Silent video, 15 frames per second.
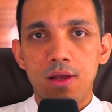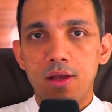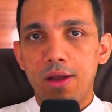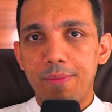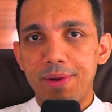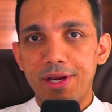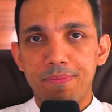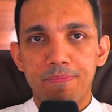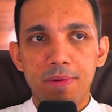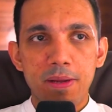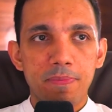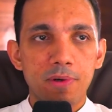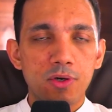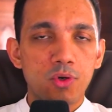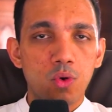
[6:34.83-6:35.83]
I mean,
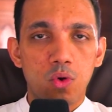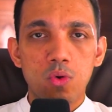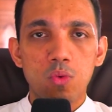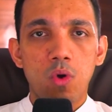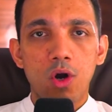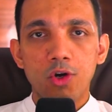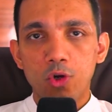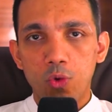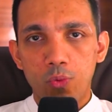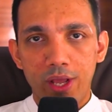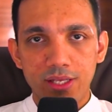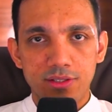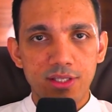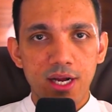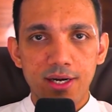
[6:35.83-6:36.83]
people don't want to
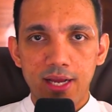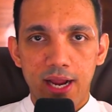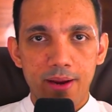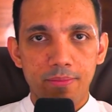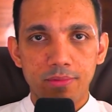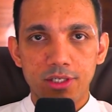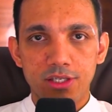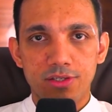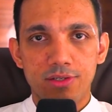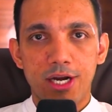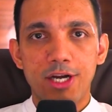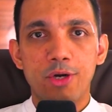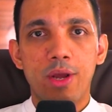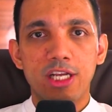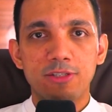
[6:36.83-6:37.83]
waste their time just trying
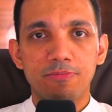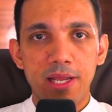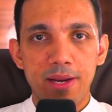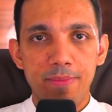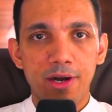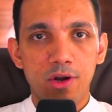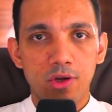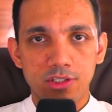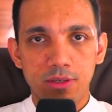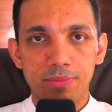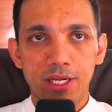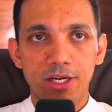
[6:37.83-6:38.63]
to experiment on something.